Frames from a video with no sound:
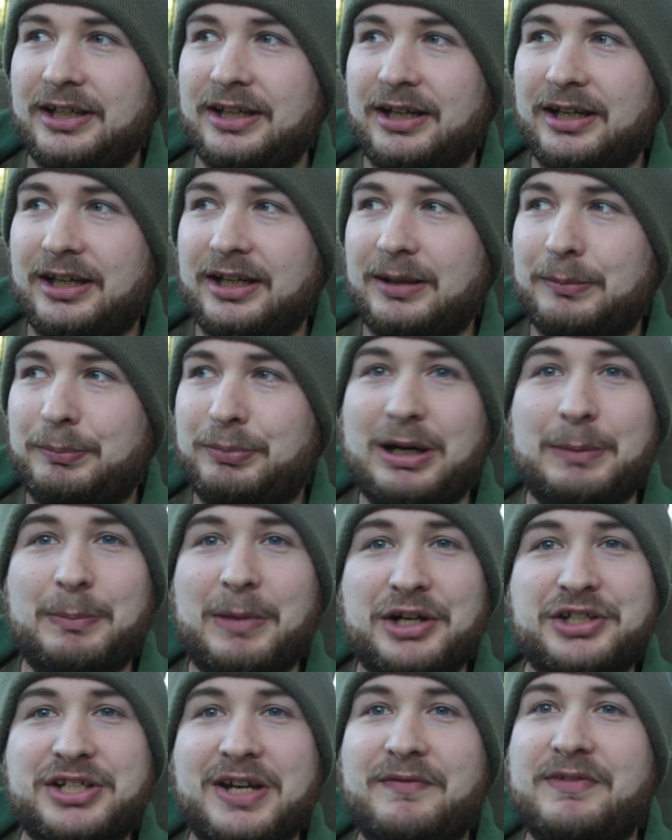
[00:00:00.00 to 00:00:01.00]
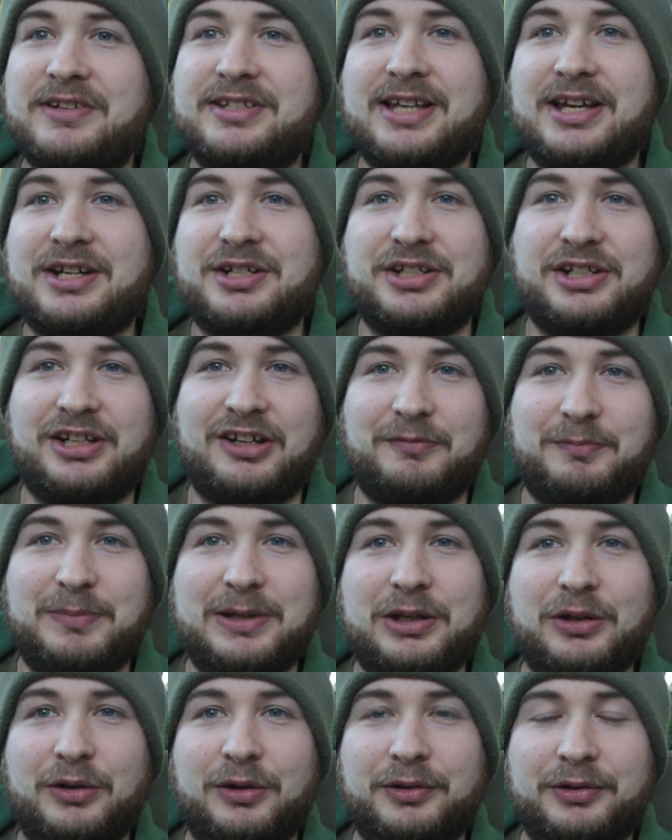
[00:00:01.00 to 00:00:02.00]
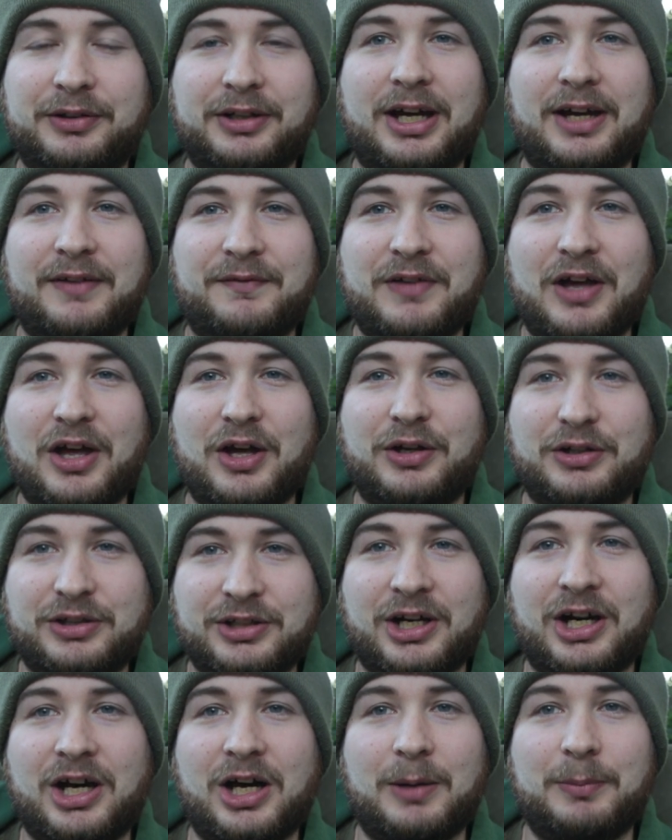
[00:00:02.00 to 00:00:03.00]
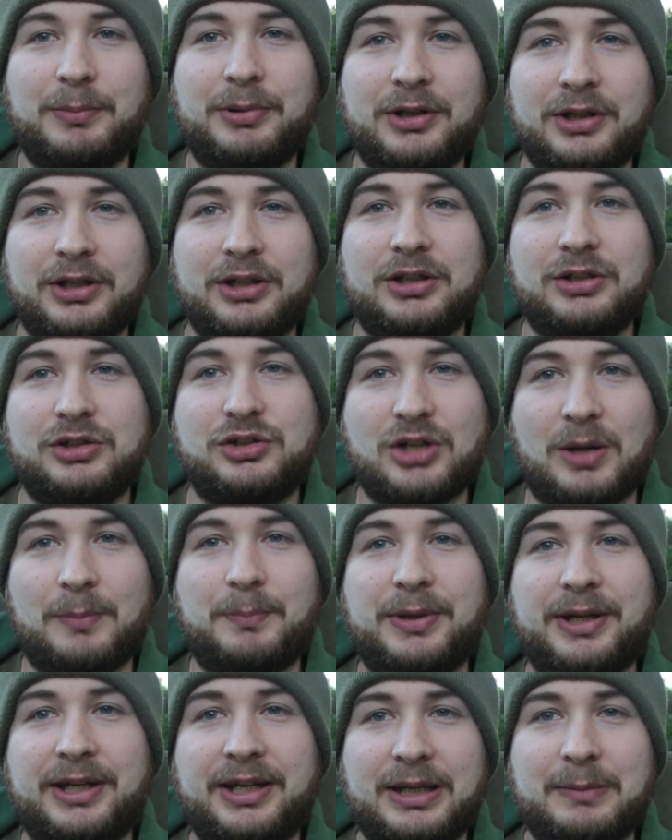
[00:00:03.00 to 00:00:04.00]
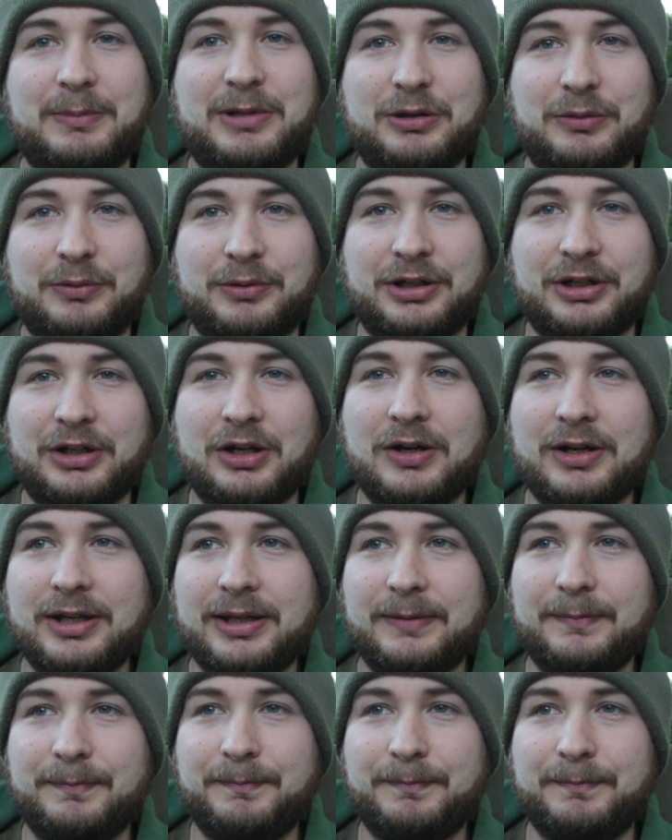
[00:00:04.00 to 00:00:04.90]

uh, pretty much every session I've been on. I've heard carp jumping in the middle of the night.